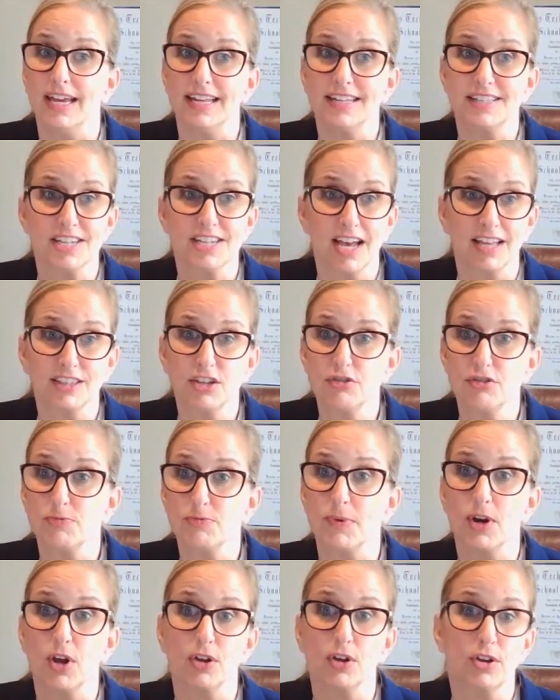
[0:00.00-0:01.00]
It's not that you
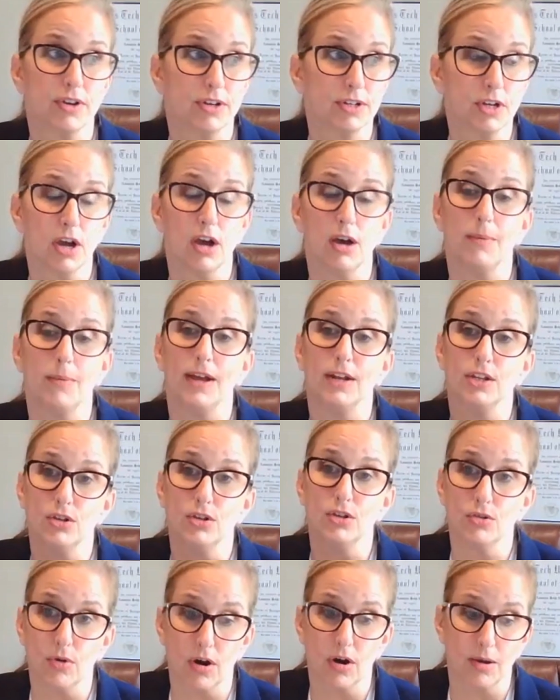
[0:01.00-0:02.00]
spend all your income and
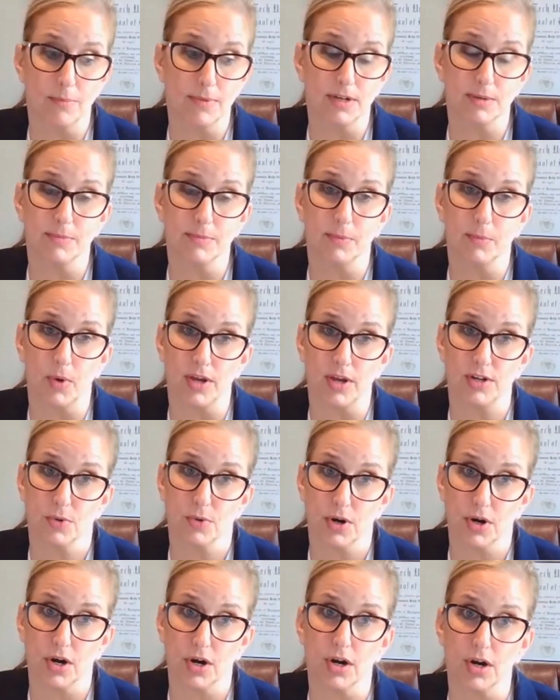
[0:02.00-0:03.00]
you are a minimum wage
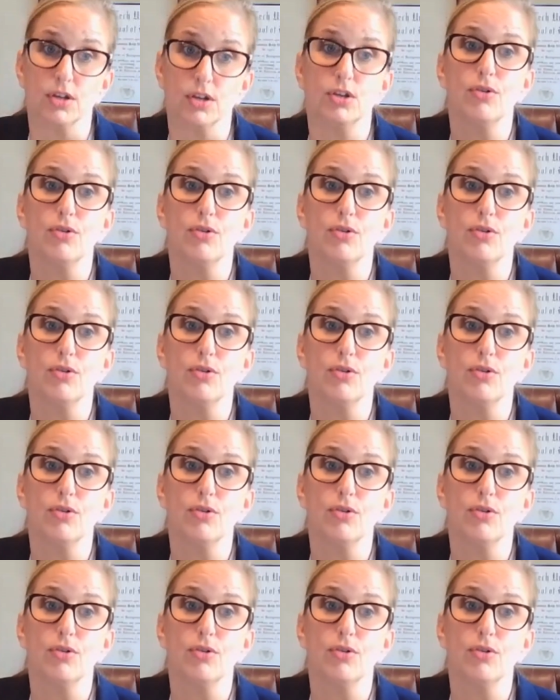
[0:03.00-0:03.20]
worker.